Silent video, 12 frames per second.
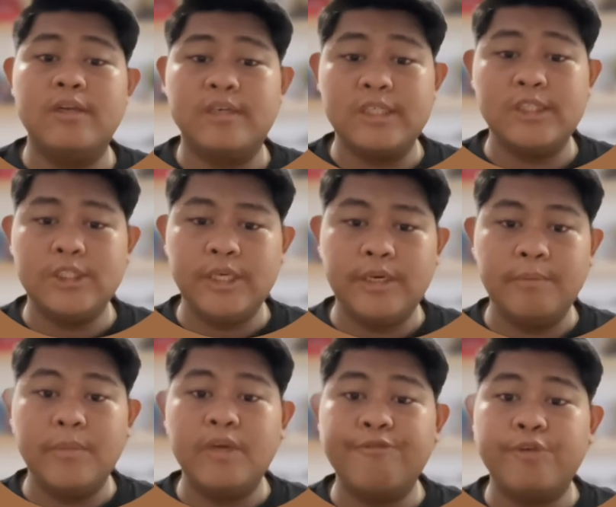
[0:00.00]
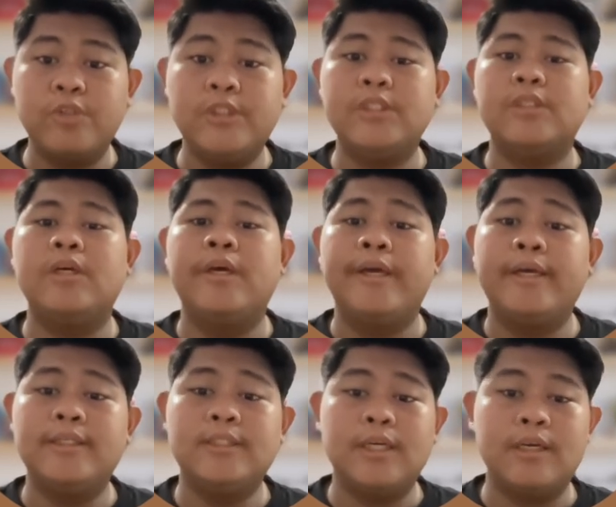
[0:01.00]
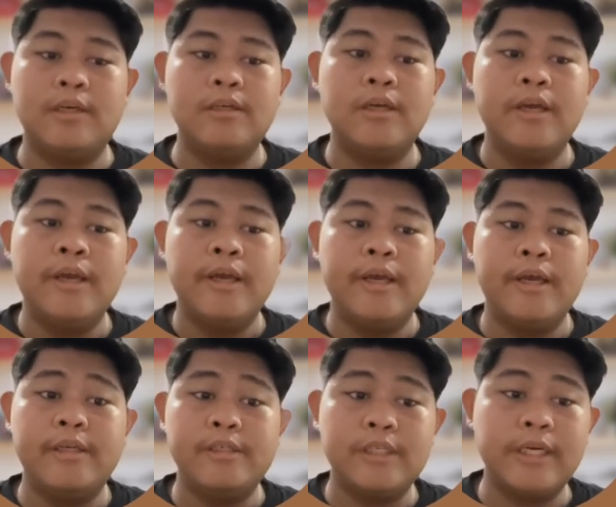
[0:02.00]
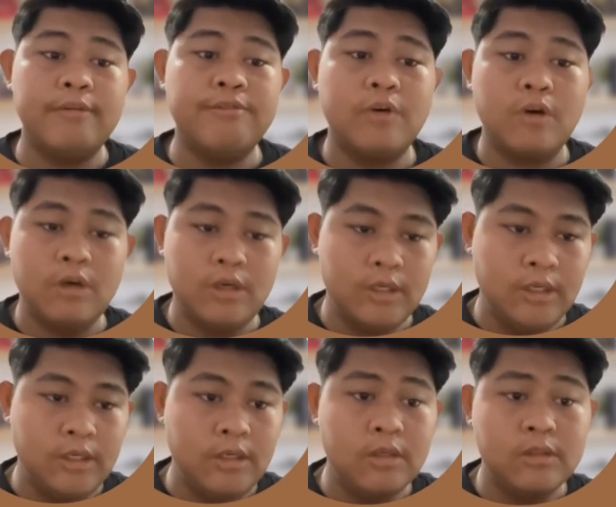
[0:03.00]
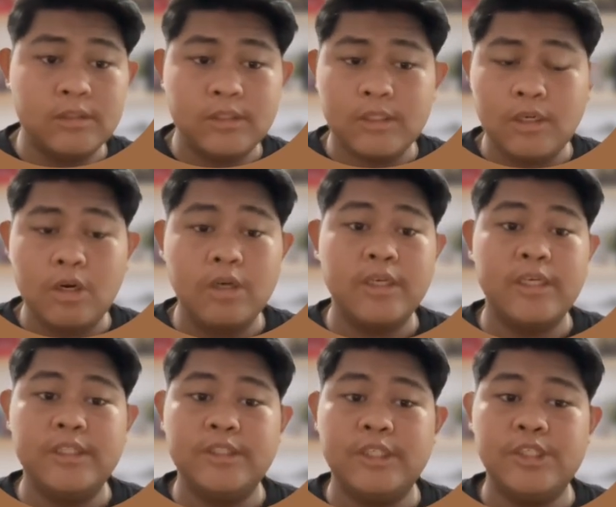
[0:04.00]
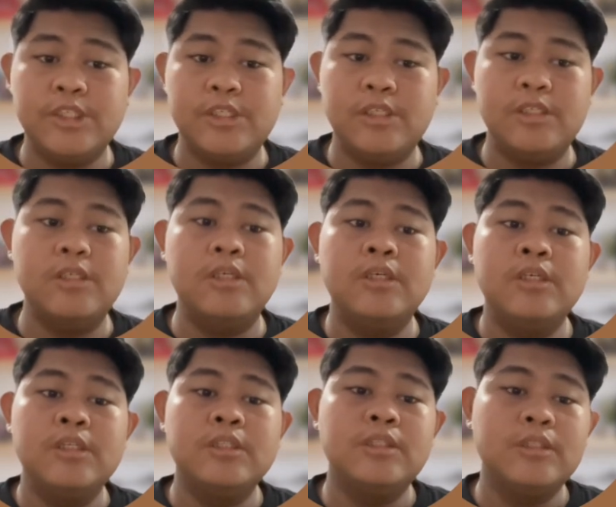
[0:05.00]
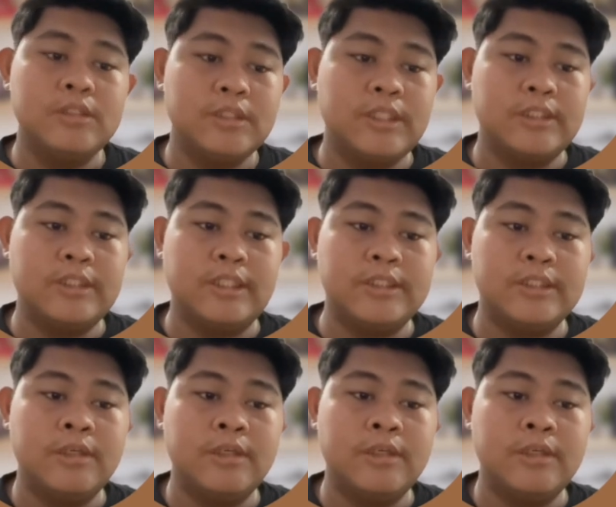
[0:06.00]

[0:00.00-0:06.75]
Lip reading: reshape future HR and drive organizational success.